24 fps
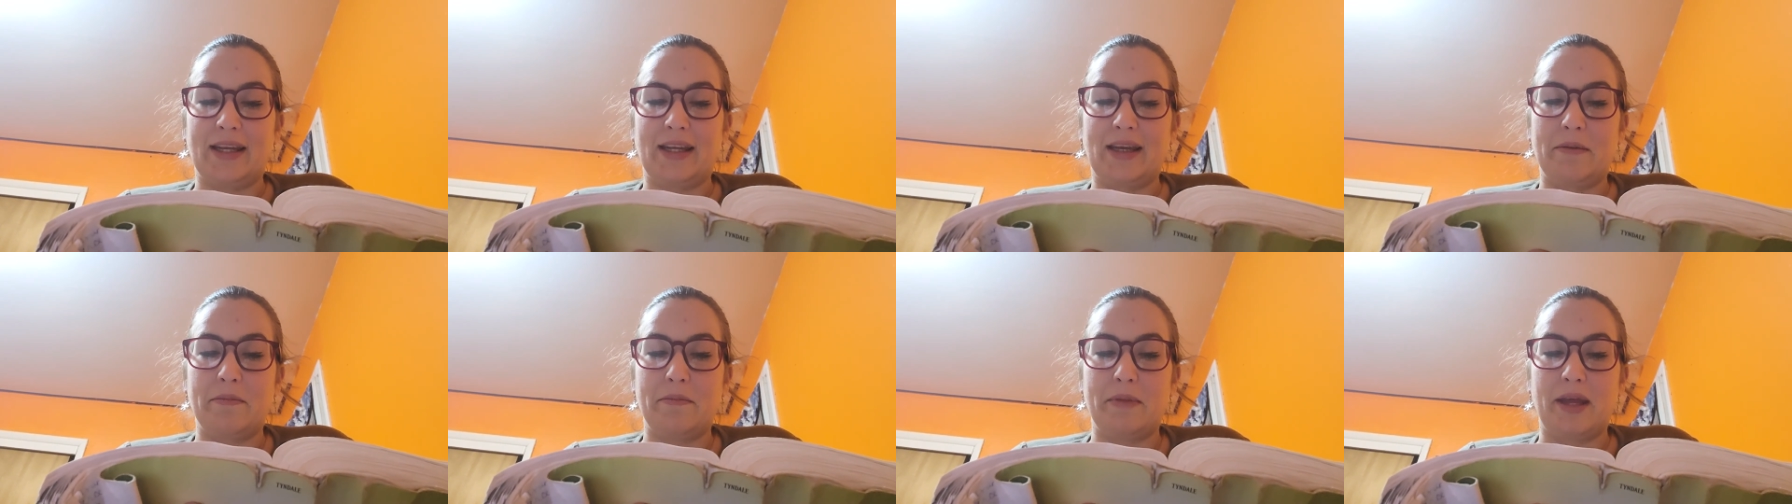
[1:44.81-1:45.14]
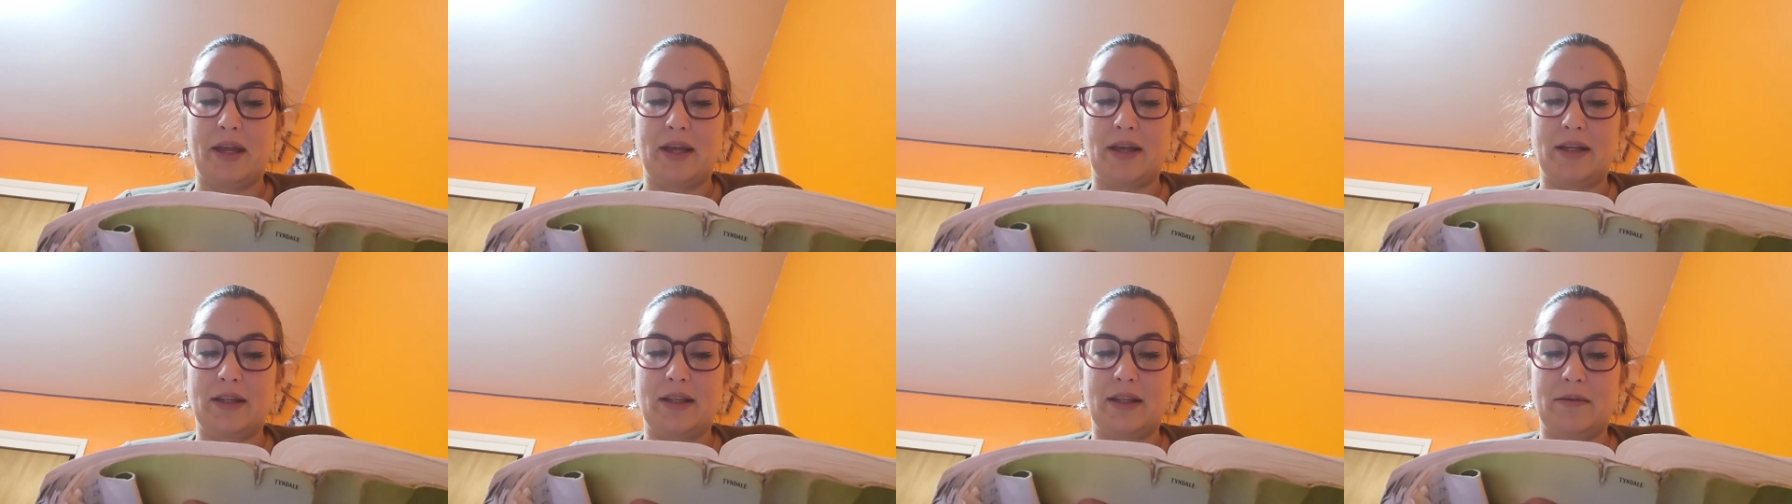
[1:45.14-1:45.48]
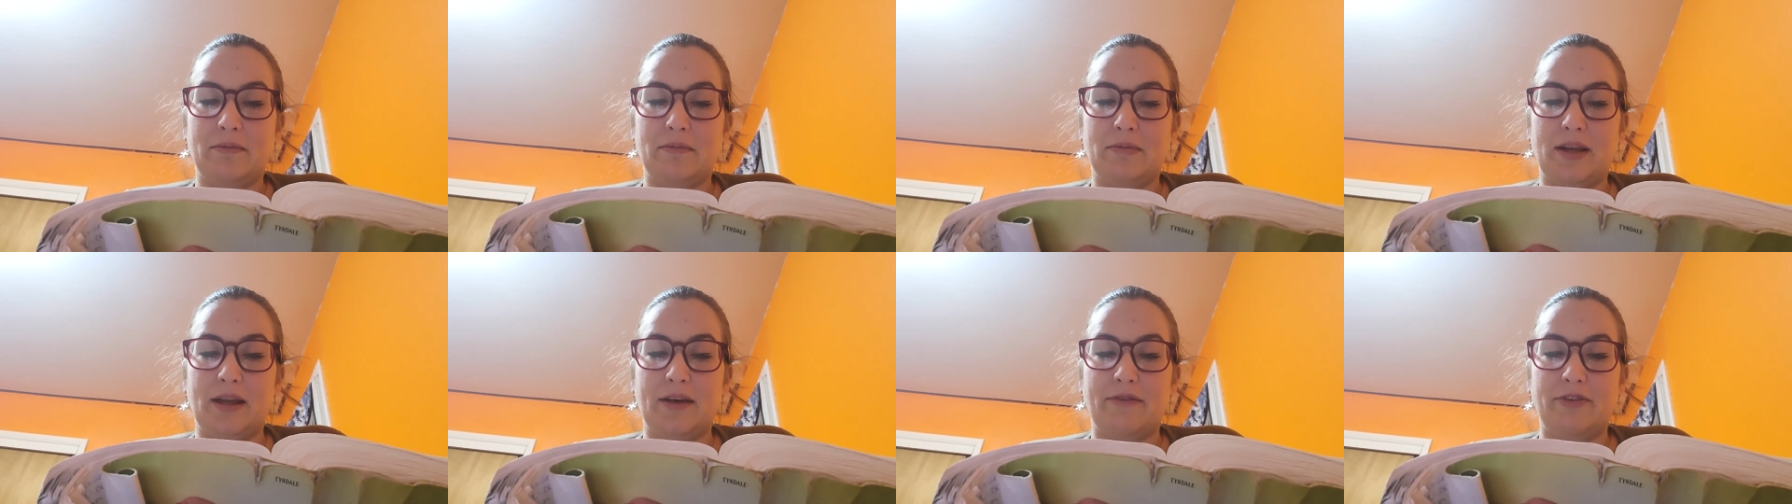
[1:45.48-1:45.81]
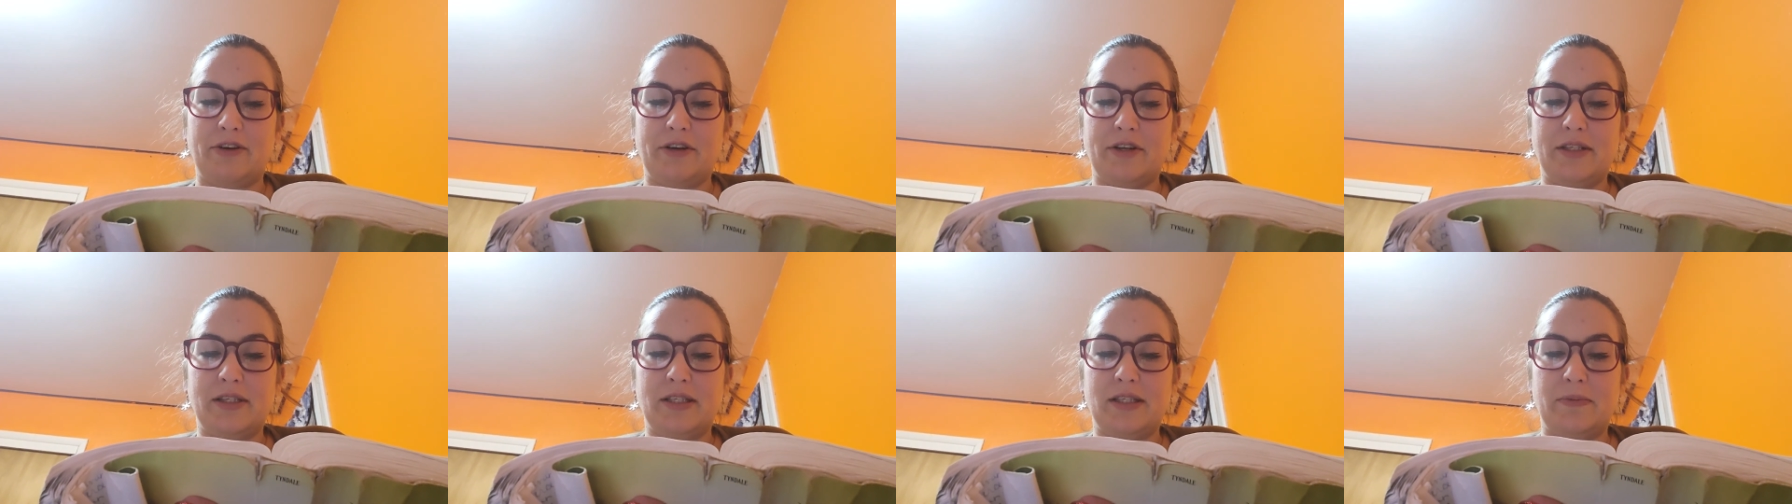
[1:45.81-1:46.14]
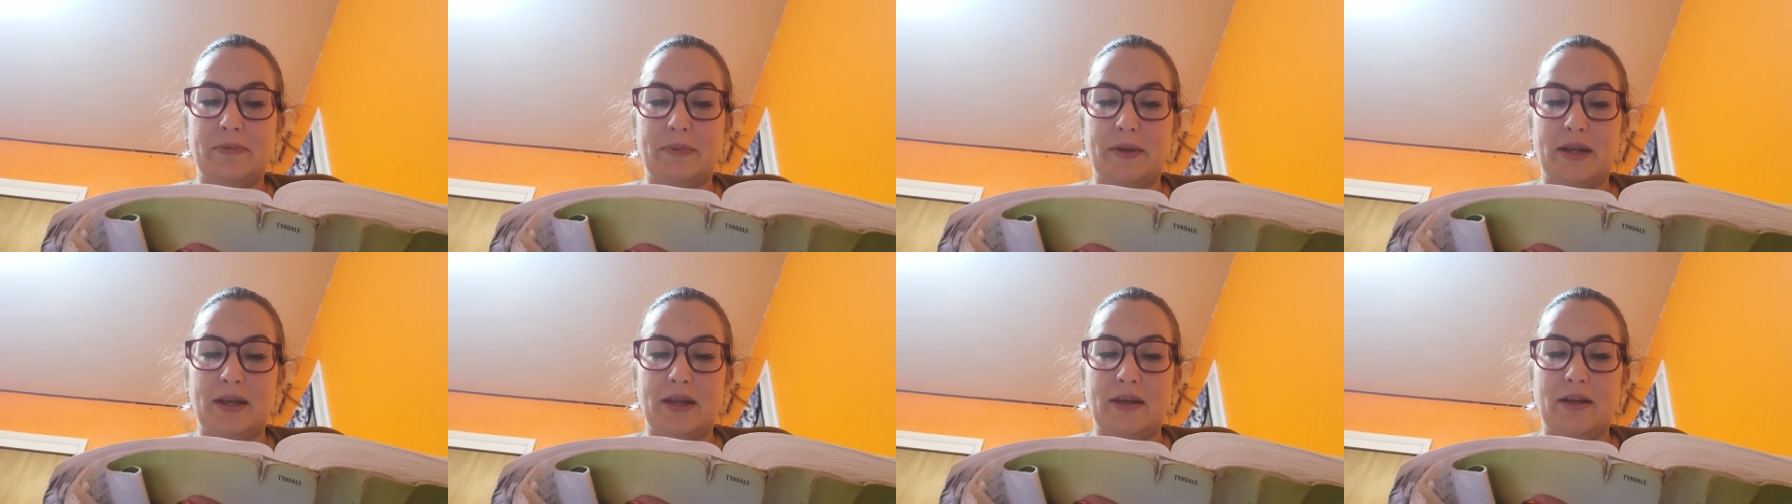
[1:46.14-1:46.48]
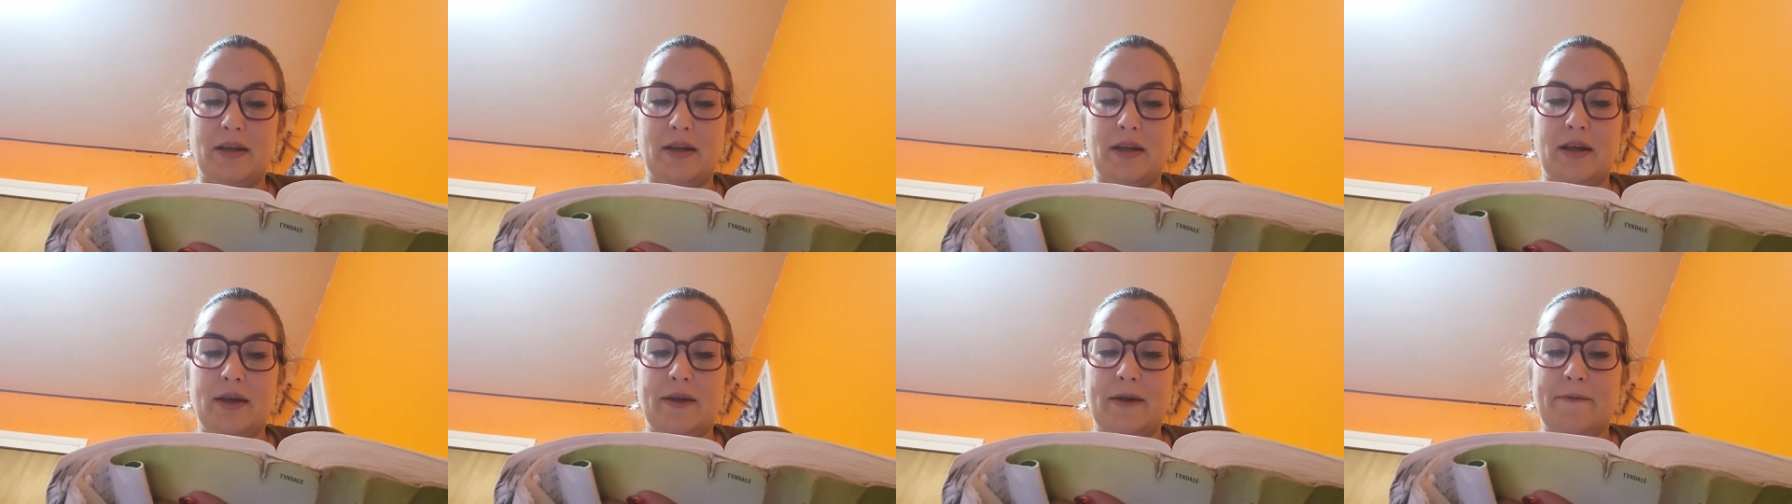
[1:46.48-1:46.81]
commanded them never to speak
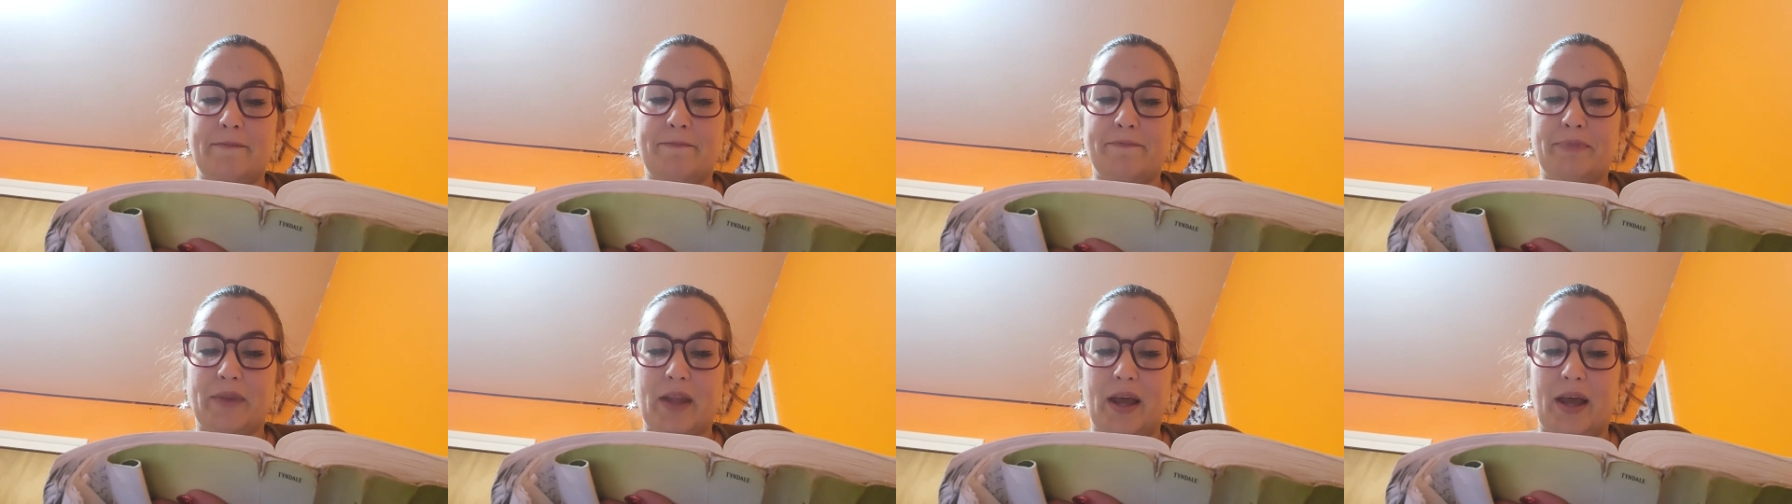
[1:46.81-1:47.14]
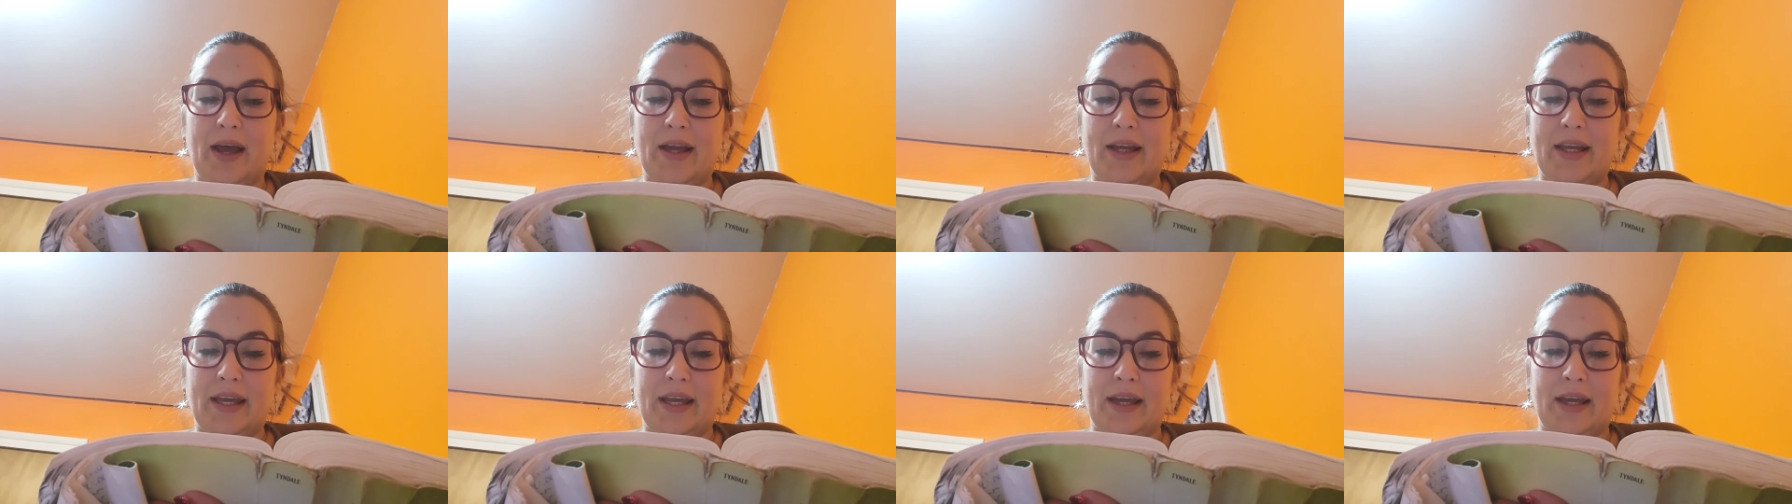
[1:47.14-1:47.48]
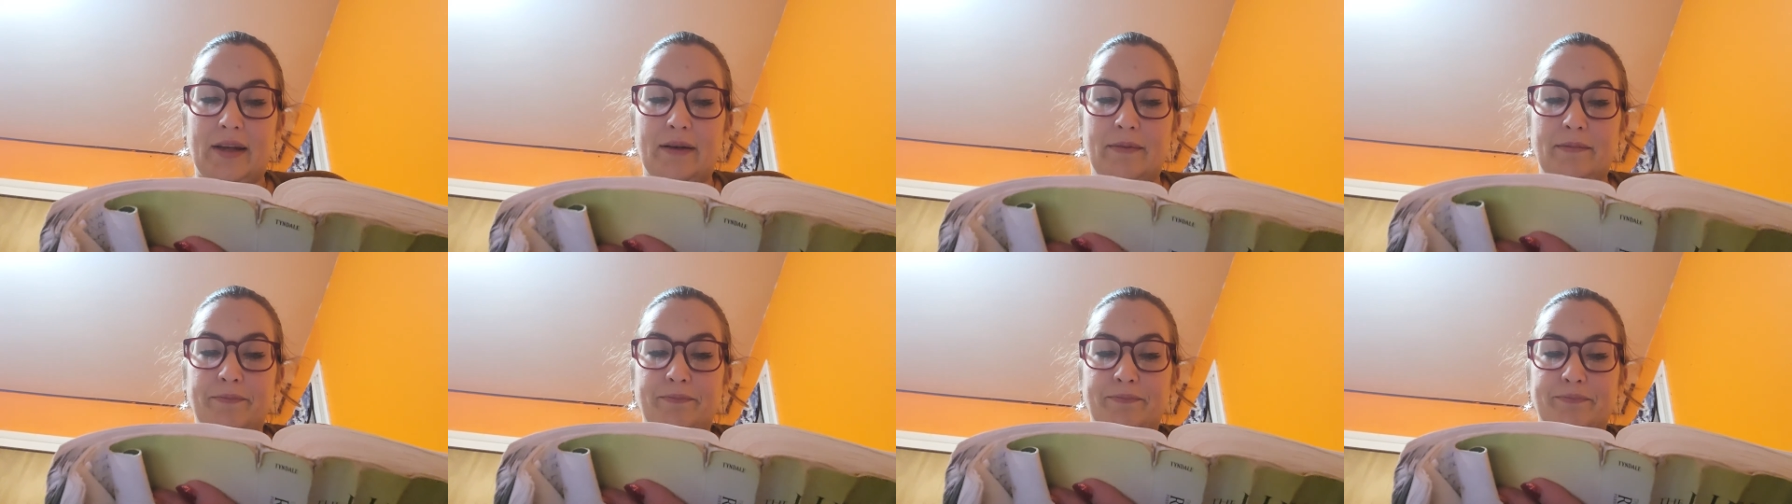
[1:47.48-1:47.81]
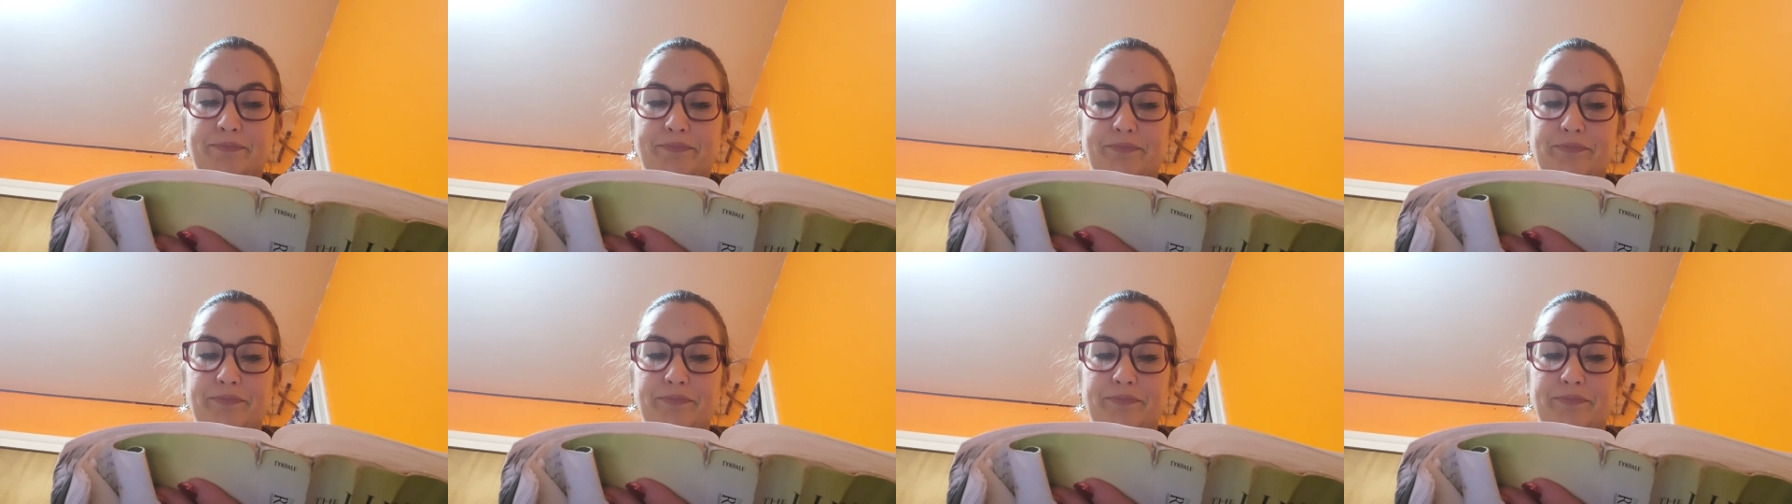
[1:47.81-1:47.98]
again